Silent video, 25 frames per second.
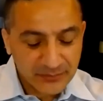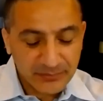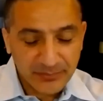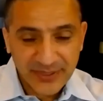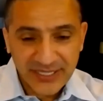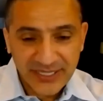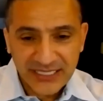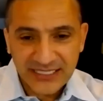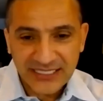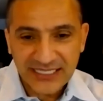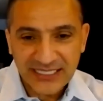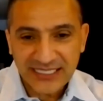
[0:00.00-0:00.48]

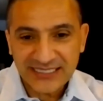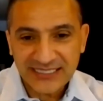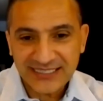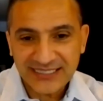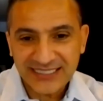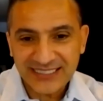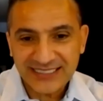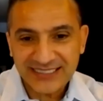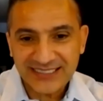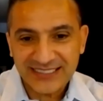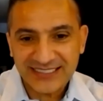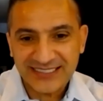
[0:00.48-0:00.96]
But I
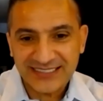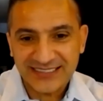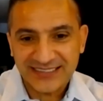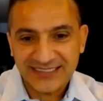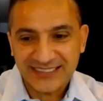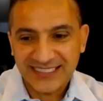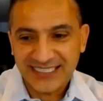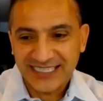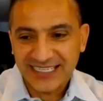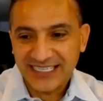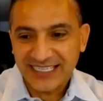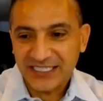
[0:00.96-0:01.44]
think
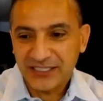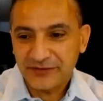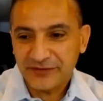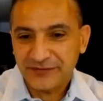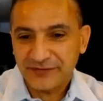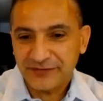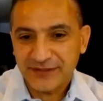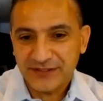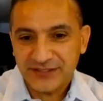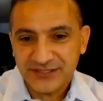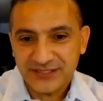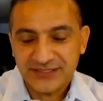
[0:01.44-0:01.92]
the
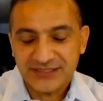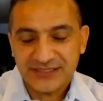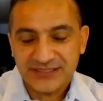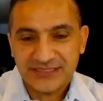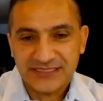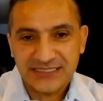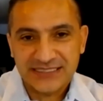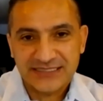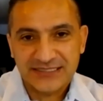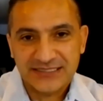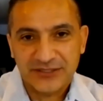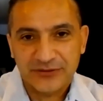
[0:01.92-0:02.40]

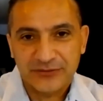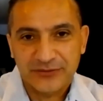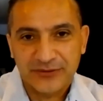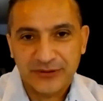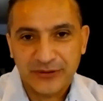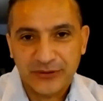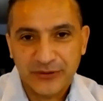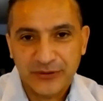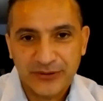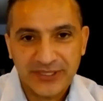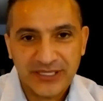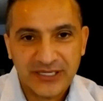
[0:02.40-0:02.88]
inefficiencies and
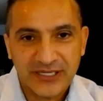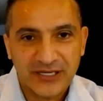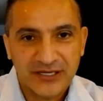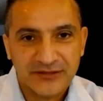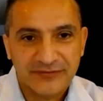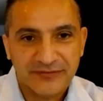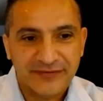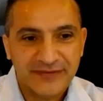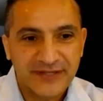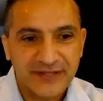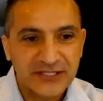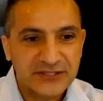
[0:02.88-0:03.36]
going on
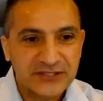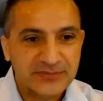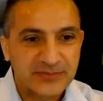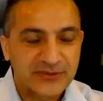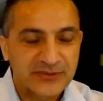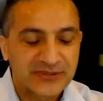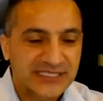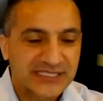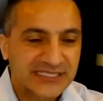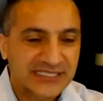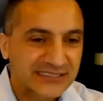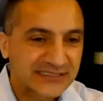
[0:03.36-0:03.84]

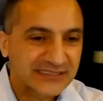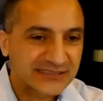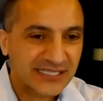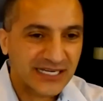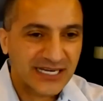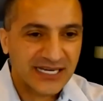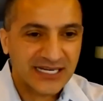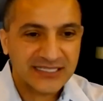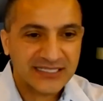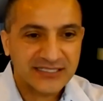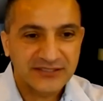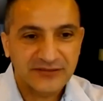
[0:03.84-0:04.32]
Facebook and
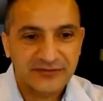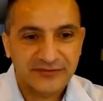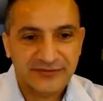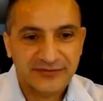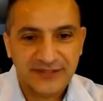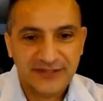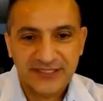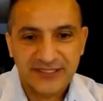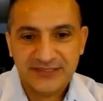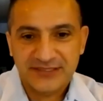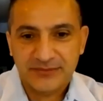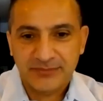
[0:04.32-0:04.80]
talking to
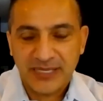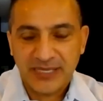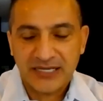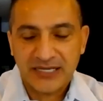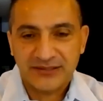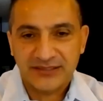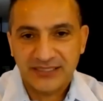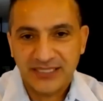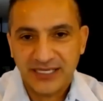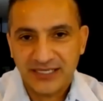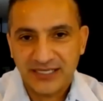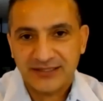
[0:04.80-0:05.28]
friends
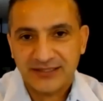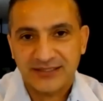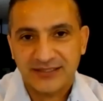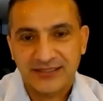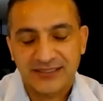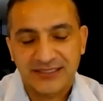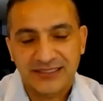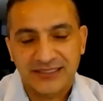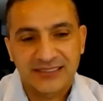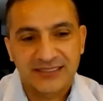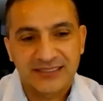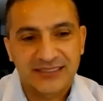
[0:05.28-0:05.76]
about
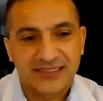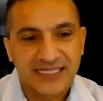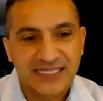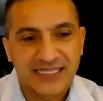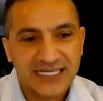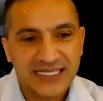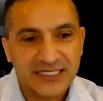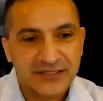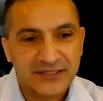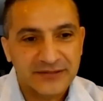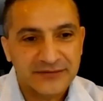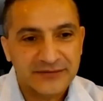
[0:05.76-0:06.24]
nothing and
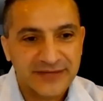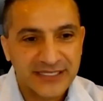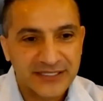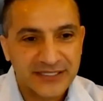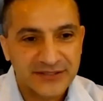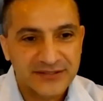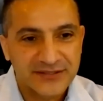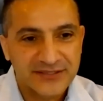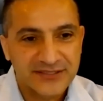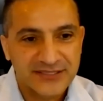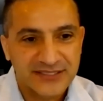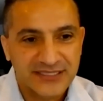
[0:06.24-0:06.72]
negative
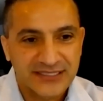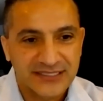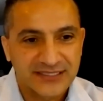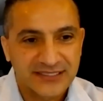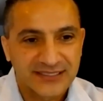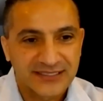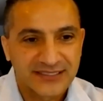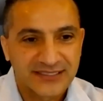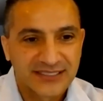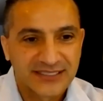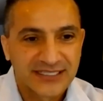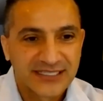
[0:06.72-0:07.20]
energy
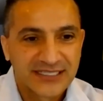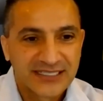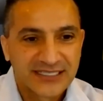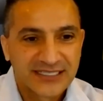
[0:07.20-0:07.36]
and